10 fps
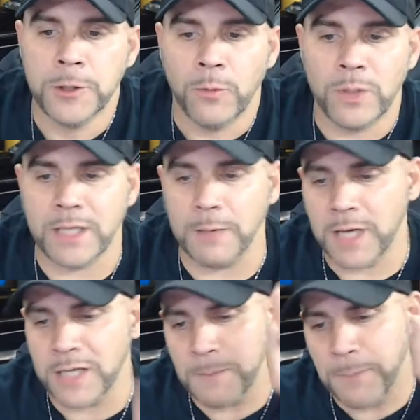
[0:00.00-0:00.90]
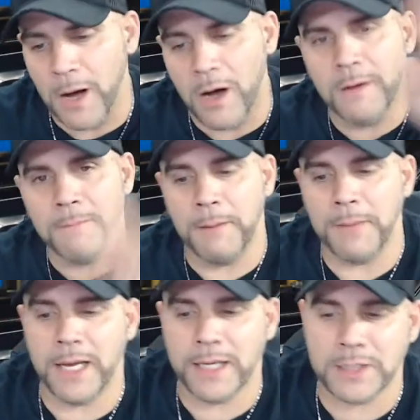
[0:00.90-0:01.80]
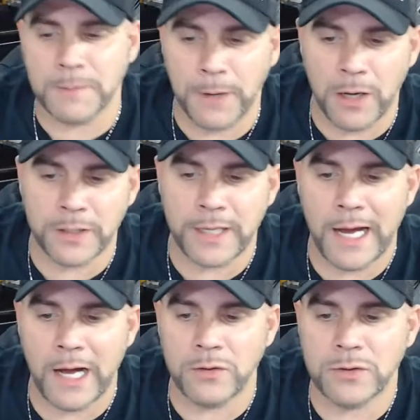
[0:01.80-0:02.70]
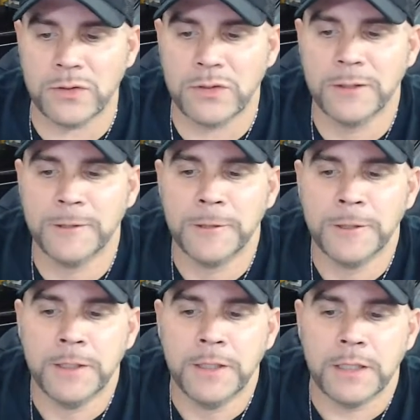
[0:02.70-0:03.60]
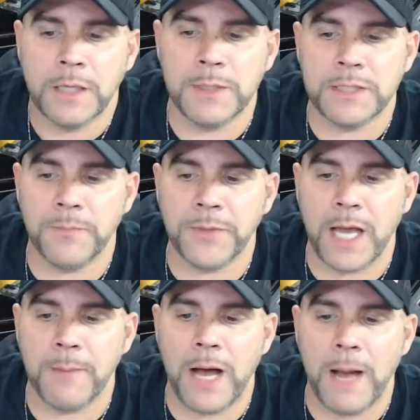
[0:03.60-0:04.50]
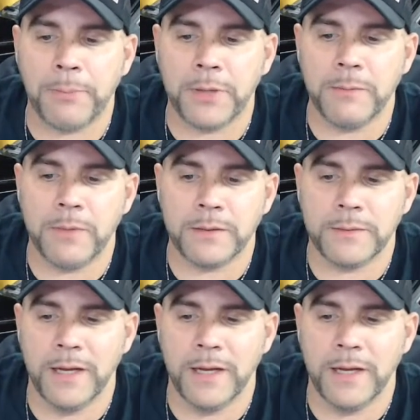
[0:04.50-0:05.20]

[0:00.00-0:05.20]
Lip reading: What's up, Cousin Paul, my man, Cousin Paul in the house. Give me something I bought plenty of my,